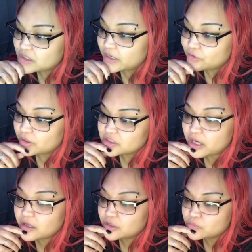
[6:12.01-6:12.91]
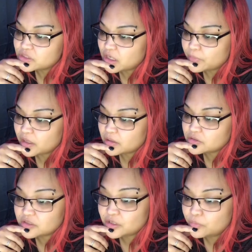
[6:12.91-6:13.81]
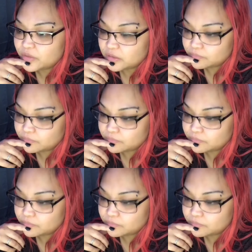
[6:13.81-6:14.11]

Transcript: I thought Tyler was coming to kill me.